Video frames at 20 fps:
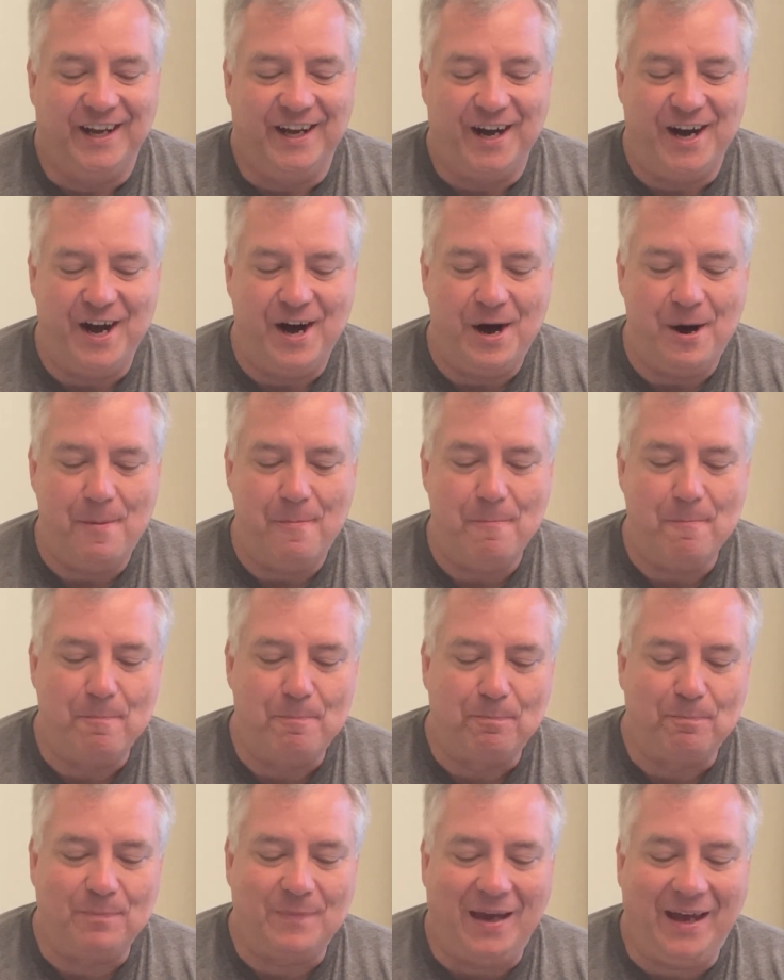
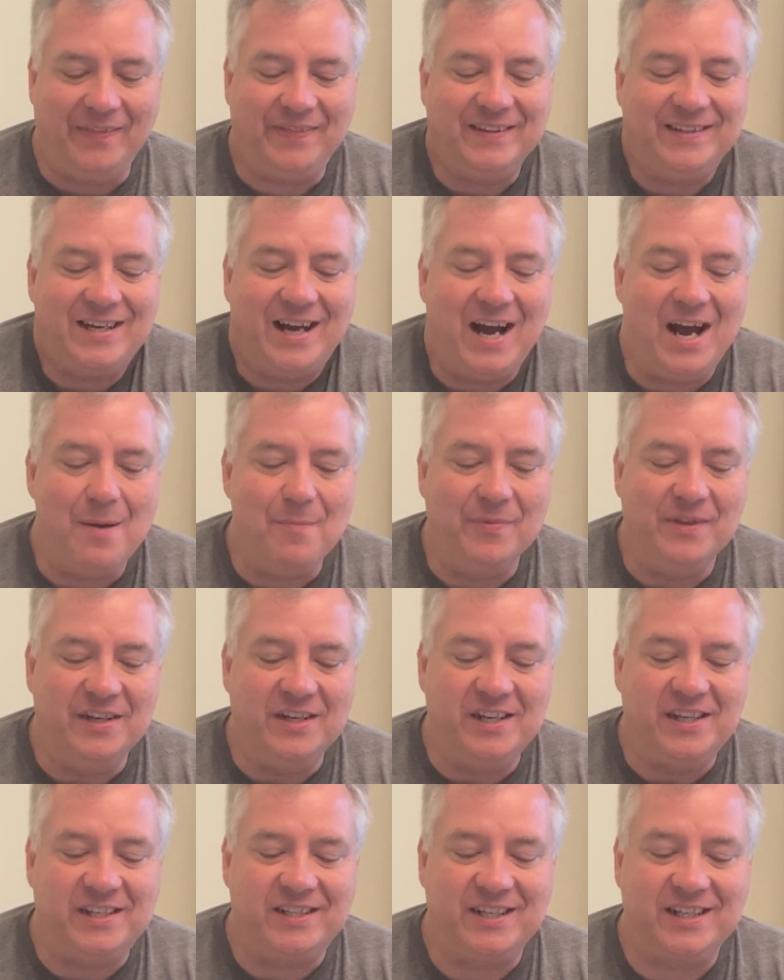At the time,
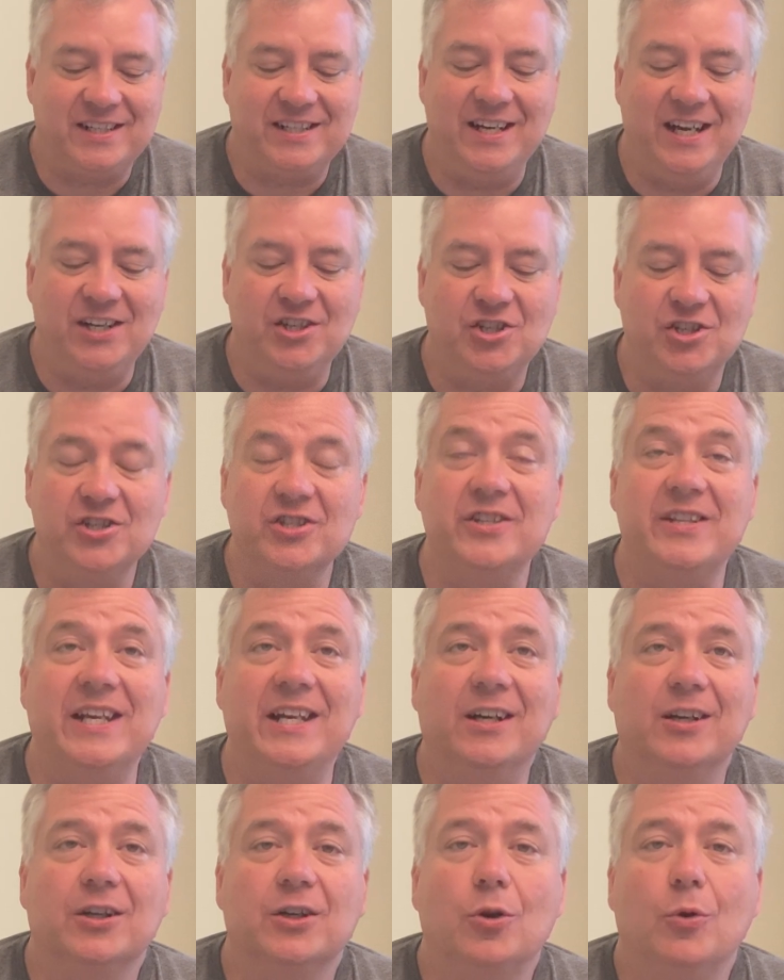the Six Nations of the
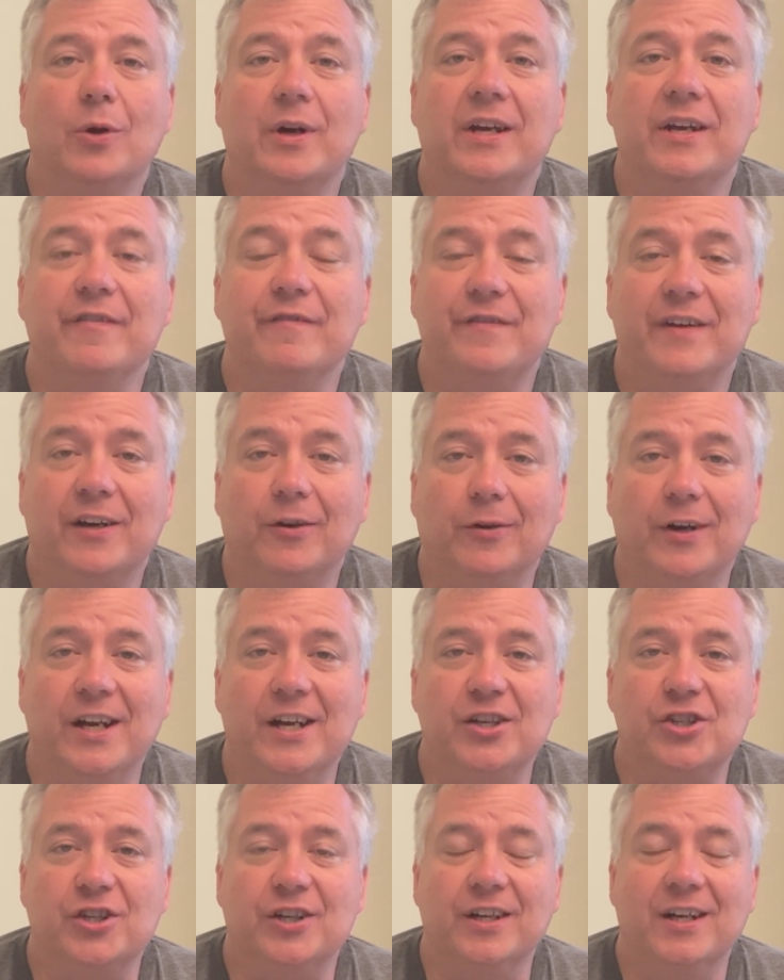Iroquois
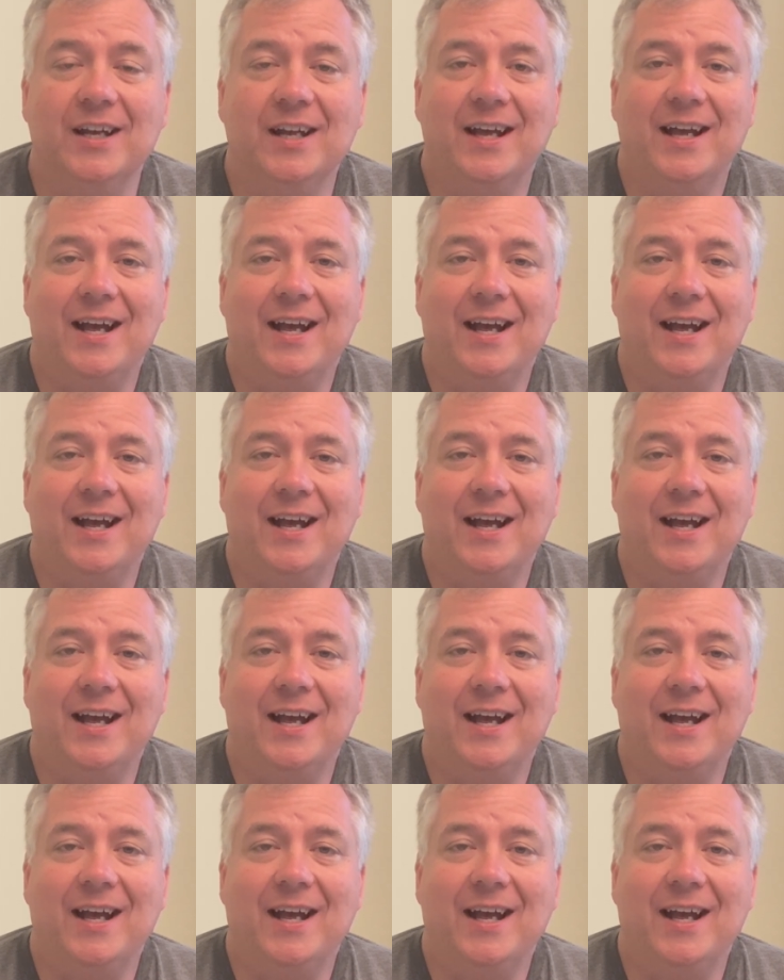Confederation